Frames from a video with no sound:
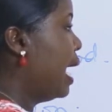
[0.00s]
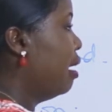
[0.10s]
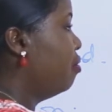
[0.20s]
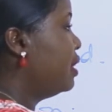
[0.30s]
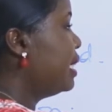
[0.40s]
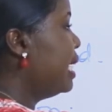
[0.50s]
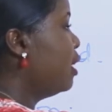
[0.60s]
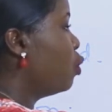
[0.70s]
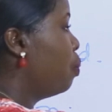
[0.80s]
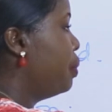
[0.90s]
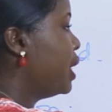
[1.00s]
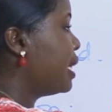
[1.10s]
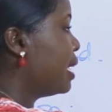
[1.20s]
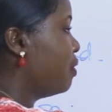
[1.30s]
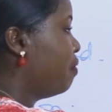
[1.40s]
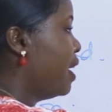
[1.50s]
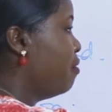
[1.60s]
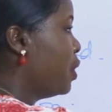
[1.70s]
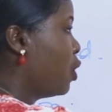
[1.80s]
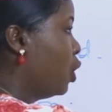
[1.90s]
I've decided to pick
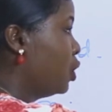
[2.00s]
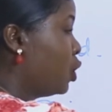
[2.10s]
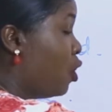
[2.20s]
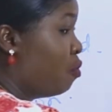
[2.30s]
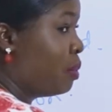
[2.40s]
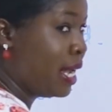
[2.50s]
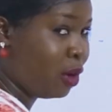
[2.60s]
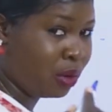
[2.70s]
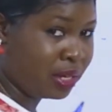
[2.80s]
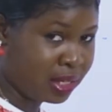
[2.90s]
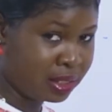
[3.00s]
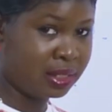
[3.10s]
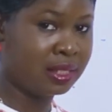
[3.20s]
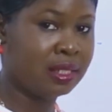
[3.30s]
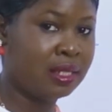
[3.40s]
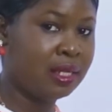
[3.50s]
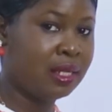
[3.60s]
35 because of my audience.